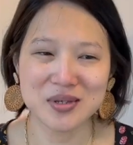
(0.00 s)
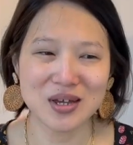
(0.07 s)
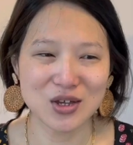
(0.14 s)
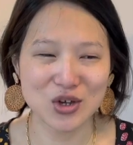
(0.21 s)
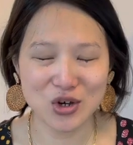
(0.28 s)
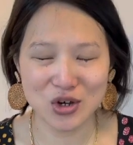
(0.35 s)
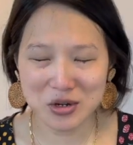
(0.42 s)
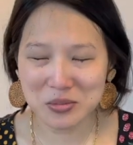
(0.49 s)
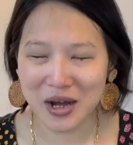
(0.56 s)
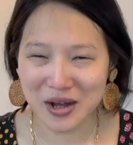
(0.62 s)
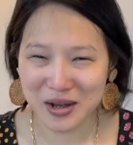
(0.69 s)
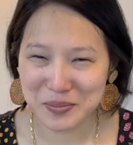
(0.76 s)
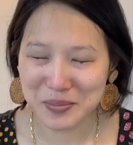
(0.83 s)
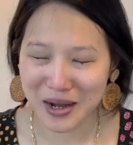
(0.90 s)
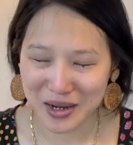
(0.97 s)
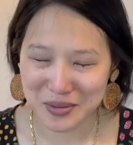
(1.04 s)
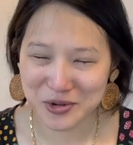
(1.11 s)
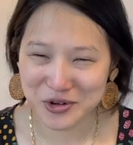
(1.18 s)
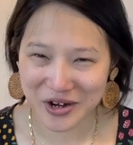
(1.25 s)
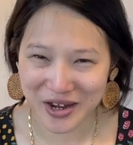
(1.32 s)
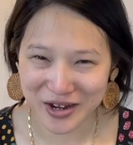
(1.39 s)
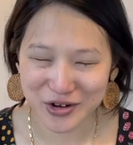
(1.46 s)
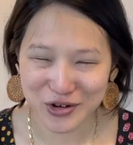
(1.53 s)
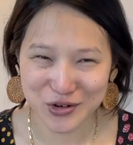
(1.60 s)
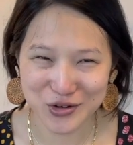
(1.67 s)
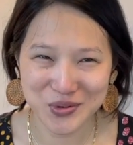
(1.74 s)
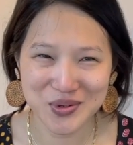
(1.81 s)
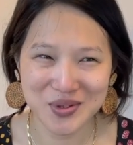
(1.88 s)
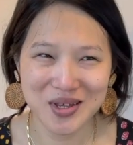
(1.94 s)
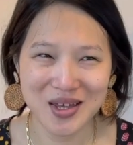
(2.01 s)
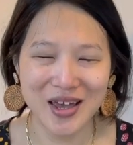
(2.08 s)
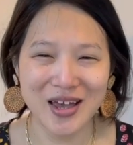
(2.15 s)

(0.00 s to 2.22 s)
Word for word: I could buy more hangers.